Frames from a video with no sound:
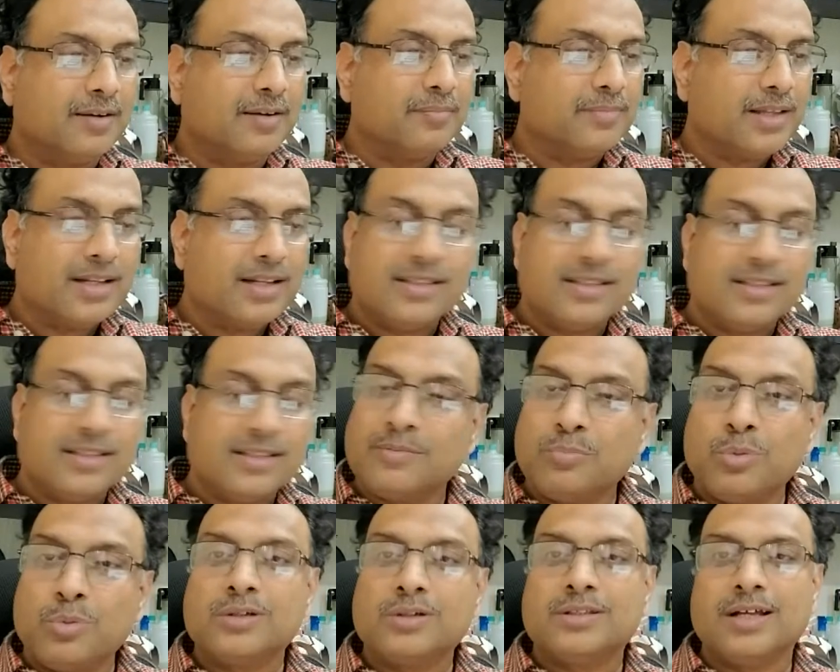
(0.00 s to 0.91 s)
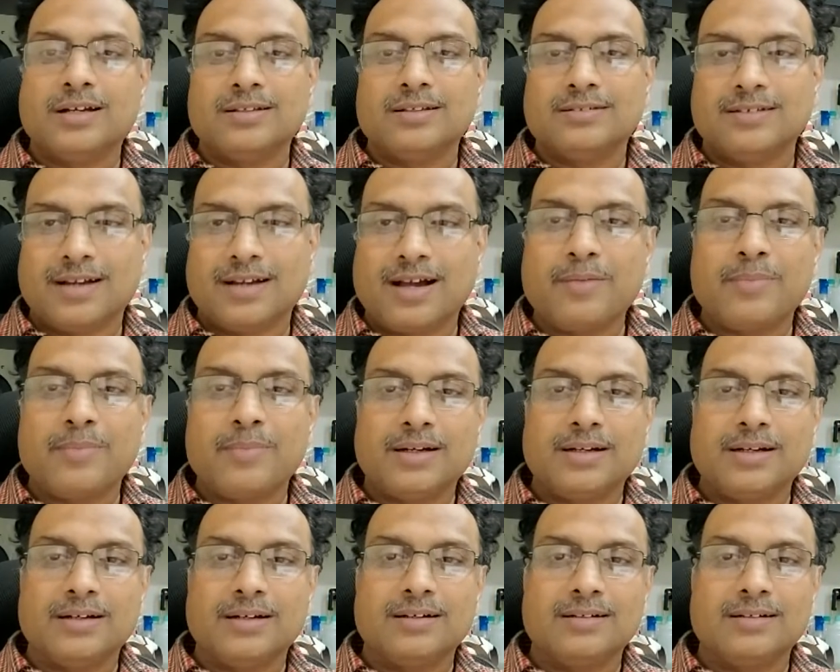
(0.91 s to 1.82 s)
There is a book that is
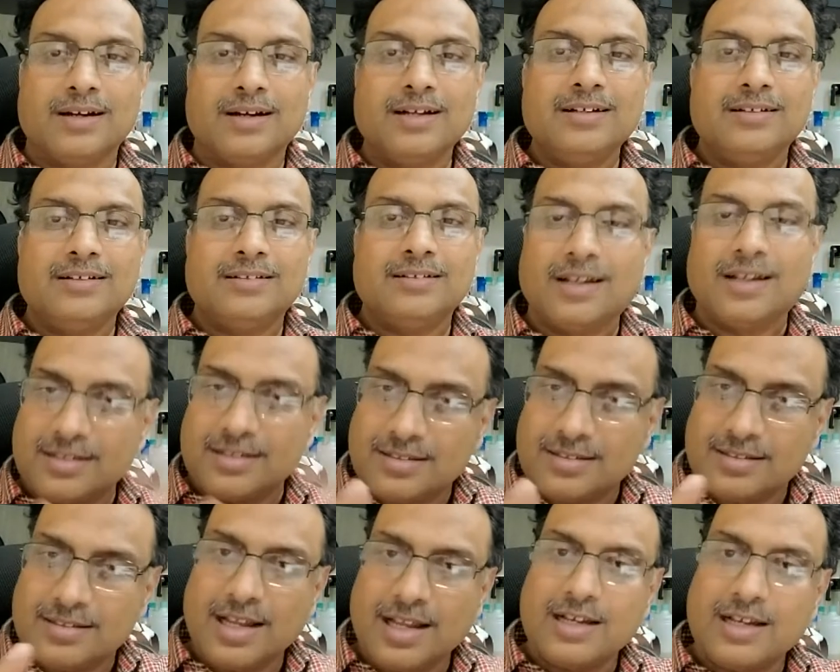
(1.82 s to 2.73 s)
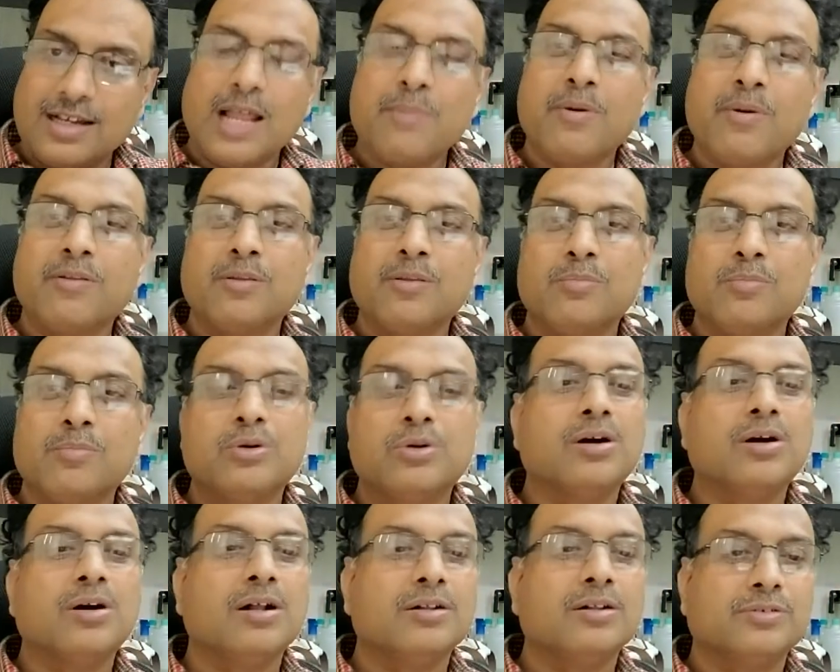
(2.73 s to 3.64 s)
recommended, right? That name of the
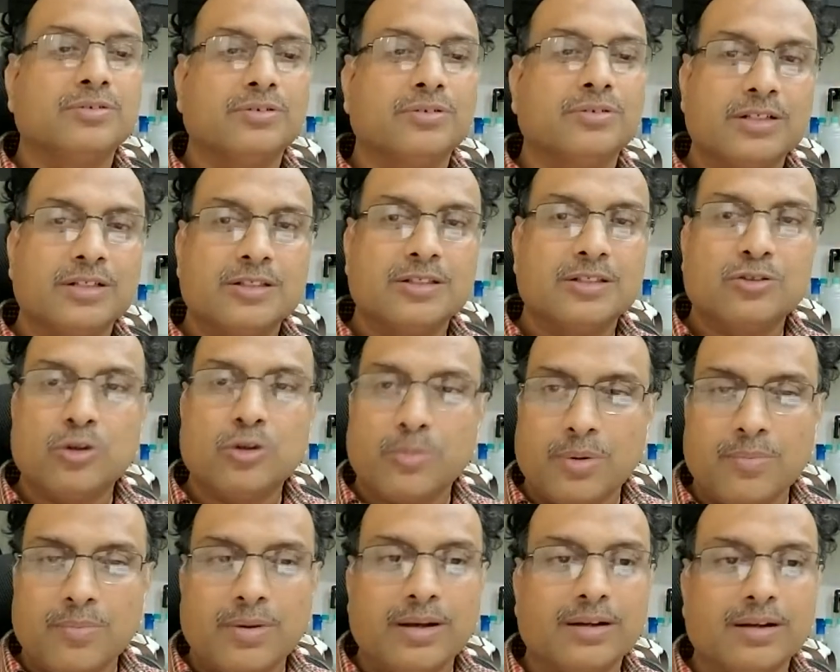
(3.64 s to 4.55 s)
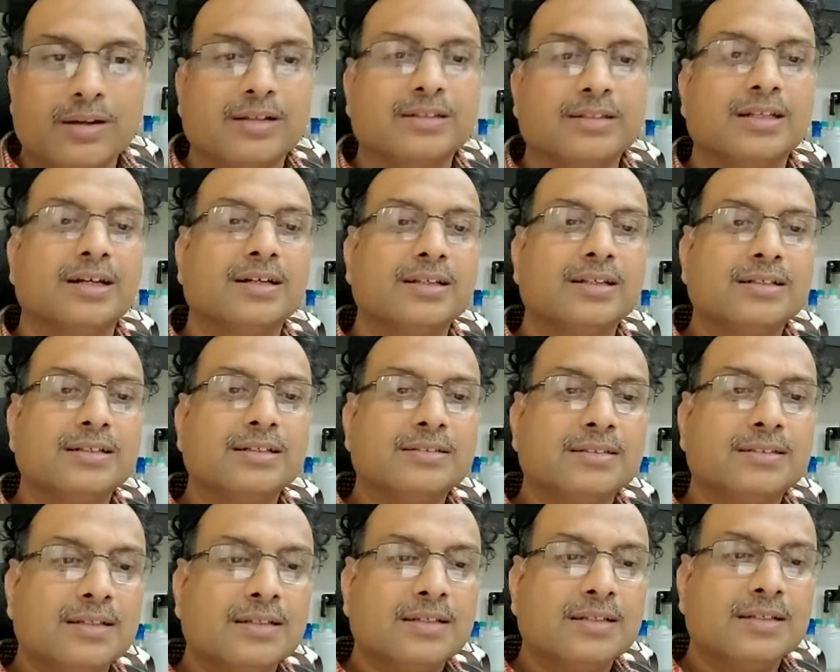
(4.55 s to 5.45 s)
book also is Human Molecular Genetics.